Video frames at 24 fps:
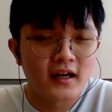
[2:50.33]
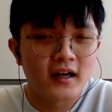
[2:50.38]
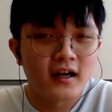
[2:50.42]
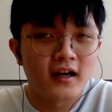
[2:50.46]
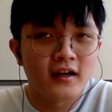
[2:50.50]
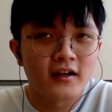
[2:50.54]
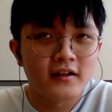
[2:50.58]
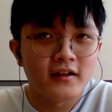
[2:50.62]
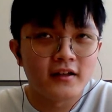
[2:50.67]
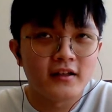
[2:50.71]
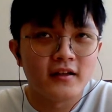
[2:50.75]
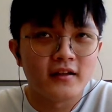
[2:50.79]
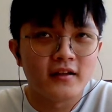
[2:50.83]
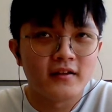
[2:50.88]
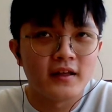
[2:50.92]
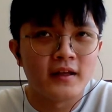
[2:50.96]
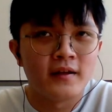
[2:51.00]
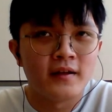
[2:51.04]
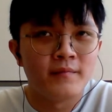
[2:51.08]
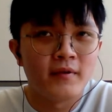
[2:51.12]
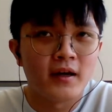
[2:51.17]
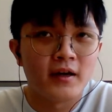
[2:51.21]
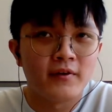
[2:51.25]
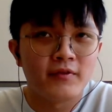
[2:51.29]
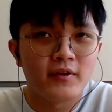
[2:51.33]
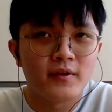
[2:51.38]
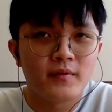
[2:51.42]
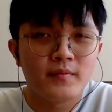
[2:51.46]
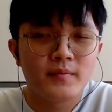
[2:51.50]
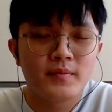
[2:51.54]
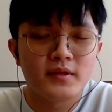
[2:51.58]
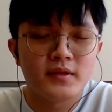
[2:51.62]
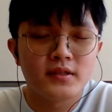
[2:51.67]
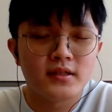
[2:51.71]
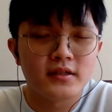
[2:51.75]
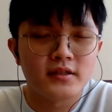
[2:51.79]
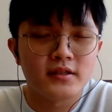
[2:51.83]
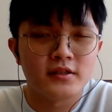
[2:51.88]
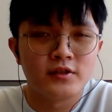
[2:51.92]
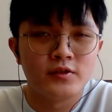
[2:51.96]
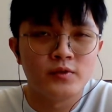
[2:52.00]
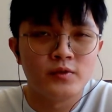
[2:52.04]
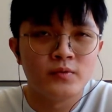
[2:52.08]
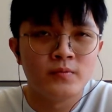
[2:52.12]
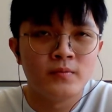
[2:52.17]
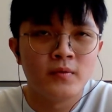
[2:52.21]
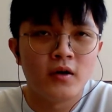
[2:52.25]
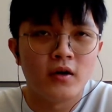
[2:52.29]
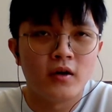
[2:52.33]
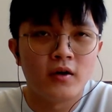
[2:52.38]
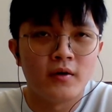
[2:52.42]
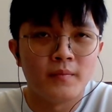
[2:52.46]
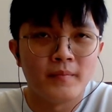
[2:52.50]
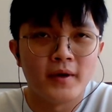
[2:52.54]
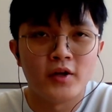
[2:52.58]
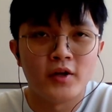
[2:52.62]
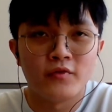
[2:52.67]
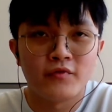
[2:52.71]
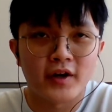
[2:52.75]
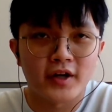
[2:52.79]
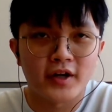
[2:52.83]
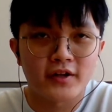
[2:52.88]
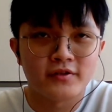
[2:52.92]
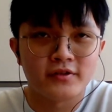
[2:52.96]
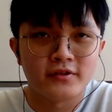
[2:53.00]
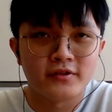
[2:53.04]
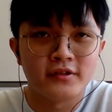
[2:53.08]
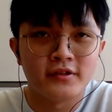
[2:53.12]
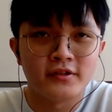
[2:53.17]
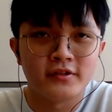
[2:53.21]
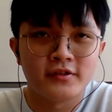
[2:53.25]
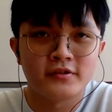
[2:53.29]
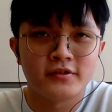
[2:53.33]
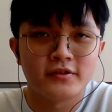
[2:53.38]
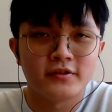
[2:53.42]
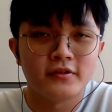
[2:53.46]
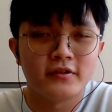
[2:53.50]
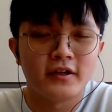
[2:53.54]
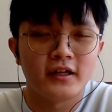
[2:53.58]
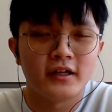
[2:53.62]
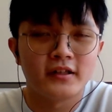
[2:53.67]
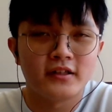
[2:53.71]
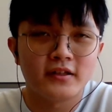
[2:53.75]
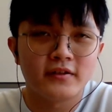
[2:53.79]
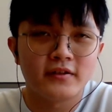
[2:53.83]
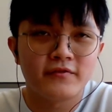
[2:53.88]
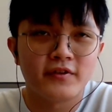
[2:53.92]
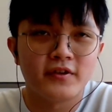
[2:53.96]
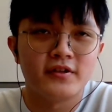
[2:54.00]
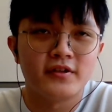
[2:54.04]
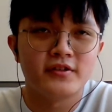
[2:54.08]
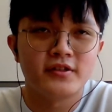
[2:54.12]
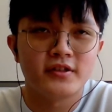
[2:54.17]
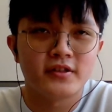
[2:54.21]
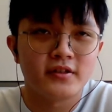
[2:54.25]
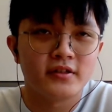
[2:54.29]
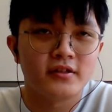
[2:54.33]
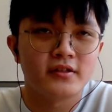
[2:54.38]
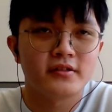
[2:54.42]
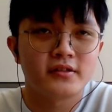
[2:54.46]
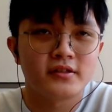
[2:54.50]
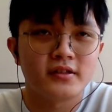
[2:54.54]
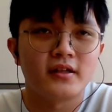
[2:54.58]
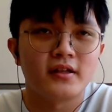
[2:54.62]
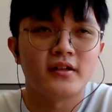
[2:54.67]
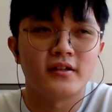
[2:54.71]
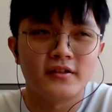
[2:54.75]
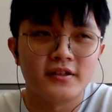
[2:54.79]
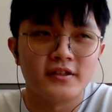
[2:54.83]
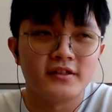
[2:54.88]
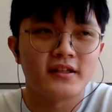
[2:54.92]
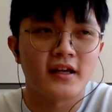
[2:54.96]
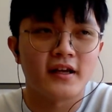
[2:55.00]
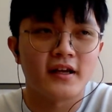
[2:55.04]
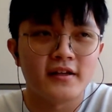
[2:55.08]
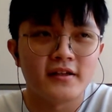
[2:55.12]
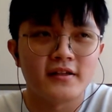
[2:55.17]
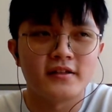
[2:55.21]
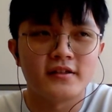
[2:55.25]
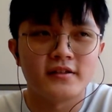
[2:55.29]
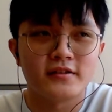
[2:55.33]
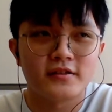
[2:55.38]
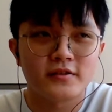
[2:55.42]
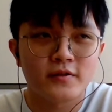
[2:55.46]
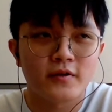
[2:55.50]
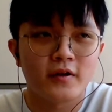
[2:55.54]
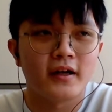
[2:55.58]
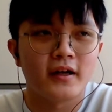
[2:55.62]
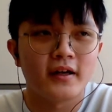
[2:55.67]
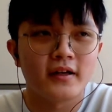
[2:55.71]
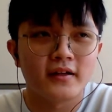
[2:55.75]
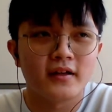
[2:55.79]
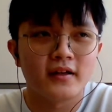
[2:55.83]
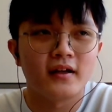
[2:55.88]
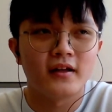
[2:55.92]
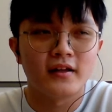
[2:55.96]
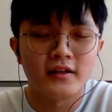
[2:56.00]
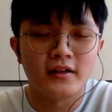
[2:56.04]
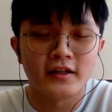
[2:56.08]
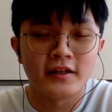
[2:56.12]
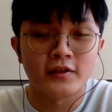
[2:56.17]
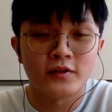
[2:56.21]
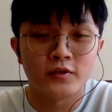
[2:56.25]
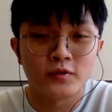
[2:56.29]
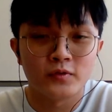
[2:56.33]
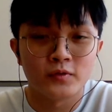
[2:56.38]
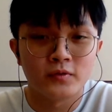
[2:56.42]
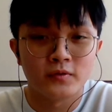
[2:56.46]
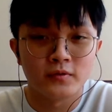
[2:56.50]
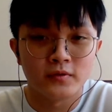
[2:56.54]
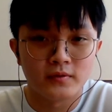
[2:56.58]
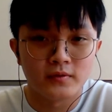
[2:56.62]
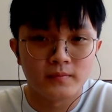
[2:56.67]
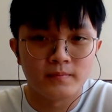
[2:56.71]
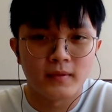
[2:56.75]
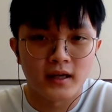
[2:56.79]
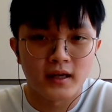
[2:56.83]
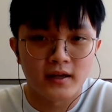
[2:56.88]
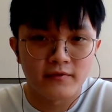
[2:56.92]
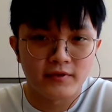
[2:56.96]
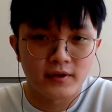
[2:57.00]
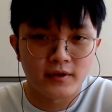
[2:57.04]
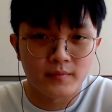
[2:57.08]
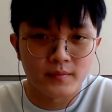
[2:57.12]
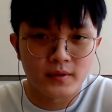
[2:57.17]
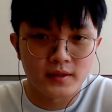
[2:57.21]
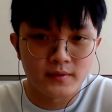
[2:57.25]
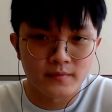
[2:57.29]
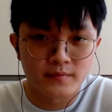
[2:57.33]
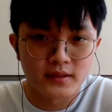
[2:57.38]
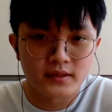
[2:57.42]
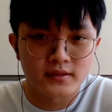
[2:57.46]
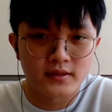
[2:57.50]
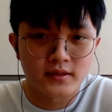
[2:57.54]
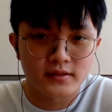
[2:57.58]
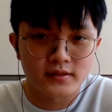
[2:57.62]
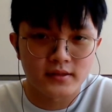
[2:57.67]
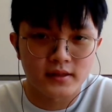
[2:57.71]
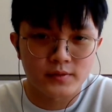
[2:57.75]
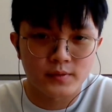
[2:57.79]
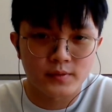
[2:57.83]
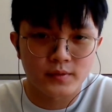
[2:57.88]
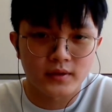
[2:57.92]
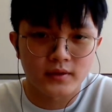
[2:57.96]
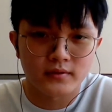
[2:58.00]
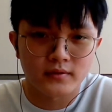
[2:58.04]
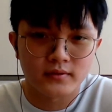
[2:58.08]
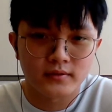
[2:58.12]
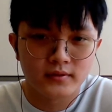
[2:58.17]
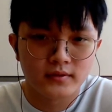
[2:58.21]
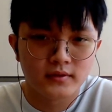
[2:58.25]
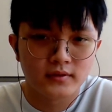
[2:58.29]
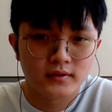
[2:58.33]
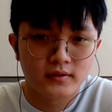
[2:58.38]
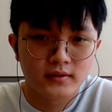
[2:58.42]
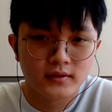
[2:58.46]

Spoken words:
yeah, and my family business is do more on manufacturers. So I think furniture's design is quite linked to my family business as well.